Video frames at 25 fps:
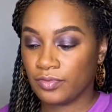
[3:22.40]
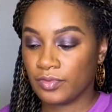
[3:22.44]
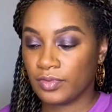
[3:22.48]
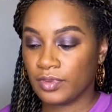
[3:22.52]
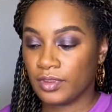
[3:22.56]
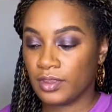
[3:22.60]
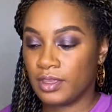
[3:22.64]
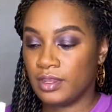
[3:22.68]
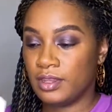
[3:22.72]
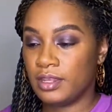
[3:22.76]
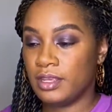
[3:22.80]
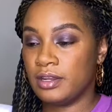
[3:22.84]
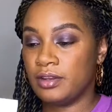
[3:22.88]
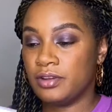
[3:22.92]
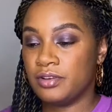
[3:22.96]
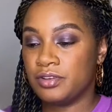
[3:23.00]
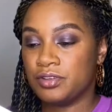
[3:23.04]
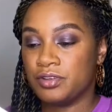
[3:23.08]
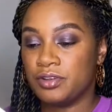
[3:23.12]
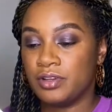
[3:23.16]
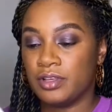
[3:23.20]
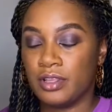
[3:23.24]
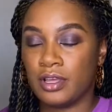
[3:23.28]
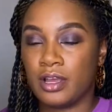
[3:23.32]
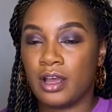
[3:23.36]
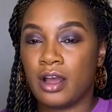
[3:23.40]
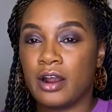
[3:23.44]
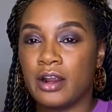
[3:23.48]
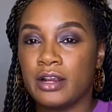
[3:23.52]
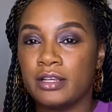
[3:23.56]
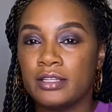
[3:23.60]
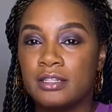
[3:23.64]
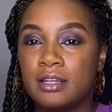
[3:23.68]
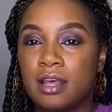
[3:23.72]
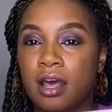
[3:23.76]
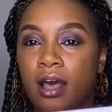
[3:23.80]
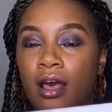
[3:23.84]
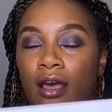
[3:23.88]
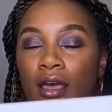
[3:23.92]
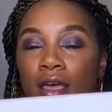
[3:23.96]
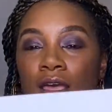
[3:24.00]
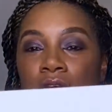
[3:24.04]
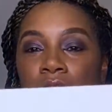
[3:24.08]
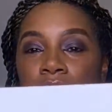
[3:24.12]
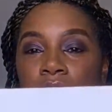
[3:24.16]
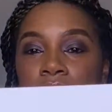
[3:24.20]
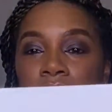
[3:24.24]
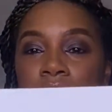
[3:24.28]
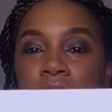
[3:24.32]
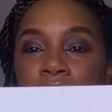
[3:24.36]
And then there's another card stock.
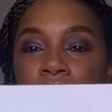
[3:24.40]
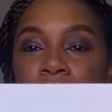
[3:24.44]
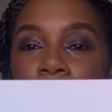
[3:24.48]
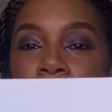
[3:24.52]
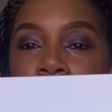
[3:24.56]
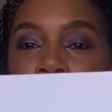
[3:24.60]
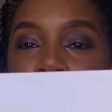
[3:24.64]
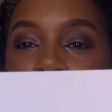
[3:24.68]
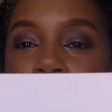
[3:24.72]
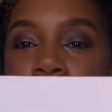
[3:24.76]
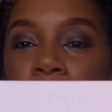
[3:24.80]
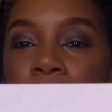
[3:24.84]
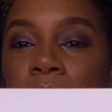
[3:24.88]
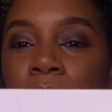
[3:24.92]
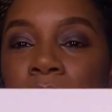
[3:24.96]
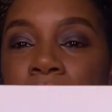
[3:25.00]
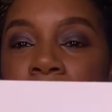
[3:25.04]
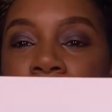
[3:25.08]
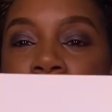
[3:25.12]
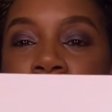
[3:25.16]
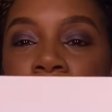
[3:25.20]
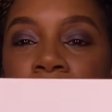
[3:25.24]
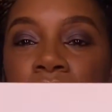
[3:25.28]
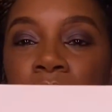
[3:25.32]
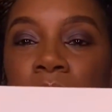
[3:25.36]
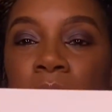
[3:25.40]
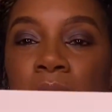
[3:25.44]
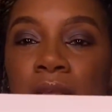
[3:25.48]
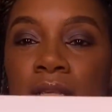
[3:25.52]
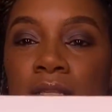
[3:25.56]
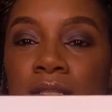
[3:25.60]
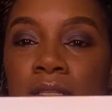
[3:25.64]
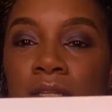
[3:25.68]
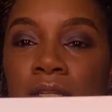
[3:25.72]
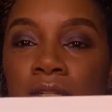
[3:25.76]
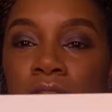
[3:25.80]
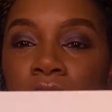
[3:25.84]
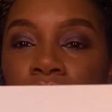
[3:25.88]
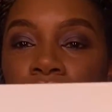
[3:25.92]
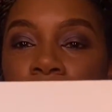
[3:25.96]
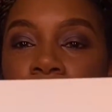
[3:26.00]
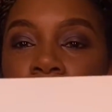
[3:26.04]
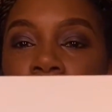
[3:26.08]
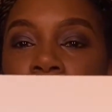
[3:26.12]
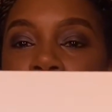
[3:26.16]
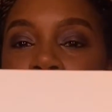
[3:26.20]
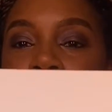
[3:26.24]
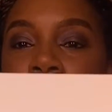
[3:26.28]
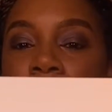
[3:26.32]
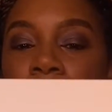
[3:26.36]
So I wrote myself a message.
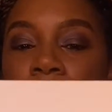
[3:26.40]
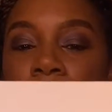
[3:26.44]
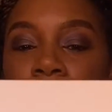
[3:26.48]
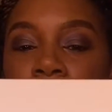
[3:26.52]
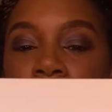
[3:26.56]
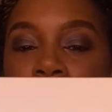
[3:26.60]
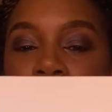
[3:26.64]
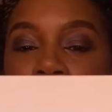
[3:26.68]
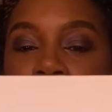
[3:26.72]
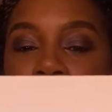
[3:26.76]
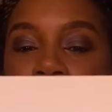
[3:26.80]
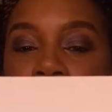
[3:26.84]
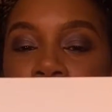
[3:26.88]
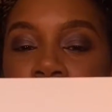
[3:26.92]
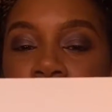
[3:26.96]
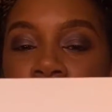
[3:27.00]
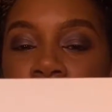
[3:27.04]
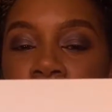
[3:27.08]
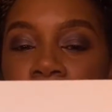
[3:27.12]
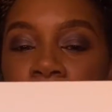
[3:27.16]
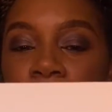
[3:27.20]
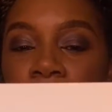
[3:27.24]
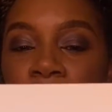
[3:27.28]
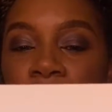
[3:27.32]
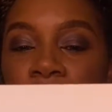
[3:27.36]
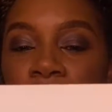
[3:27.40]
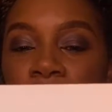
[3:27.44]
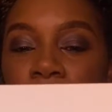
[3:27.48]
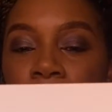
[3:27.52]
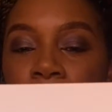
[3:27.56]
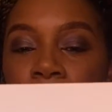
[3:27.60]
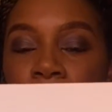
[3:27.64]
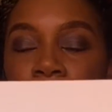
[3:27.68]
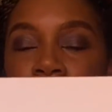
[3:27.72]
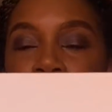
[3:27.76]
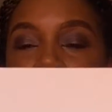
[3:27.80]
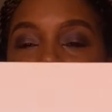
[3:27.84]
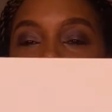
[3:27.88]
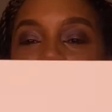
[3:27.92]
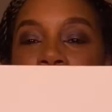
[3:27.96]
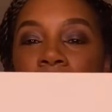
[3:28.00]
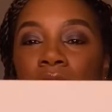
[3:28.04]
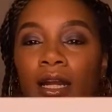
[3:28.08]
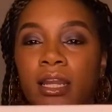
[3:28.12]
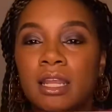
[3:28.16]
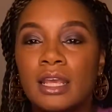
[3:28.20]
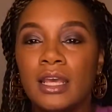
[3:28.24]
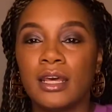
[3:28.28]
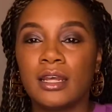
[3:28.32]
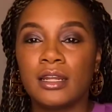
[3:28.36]
Stay fabulous,
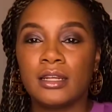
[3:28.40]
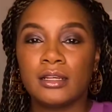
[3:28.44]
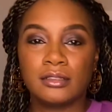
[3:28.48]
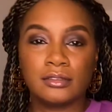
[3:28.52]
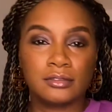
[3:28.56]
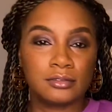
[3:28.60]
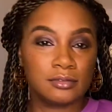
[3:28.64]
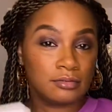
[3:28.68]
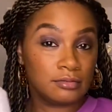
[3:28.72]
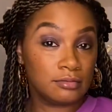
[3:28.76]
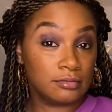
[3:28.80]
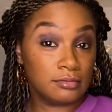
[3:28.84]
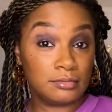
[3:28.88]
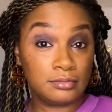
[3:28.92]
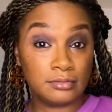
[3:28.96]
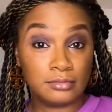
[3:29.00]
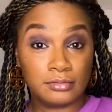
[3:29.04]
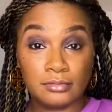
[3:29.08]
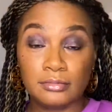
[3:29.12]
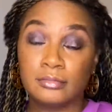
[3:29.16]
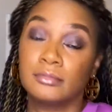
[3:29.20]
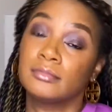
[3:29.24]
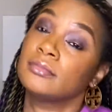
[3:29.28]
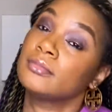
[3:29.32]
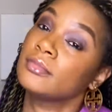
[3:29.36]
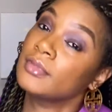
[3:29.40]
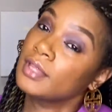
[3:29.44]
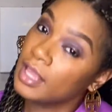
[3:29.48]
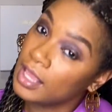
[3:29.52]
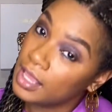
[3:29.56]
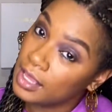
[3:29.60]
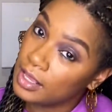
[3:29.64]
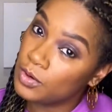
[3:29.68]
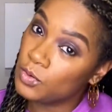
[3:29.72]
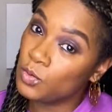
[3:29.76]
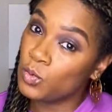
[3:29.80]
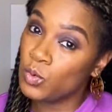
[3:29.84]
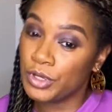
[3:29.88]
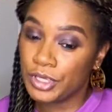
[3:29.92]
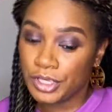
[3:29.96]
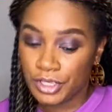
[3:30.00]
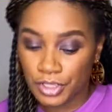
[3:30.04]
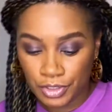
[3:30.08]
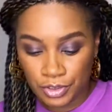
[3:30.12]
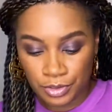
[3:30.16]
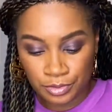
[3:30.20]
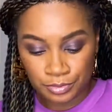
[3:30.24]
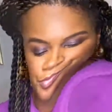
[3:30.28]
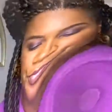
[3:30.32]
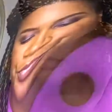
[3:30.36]
Donyetta. And
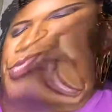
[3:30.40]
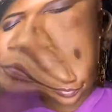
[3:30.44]
will.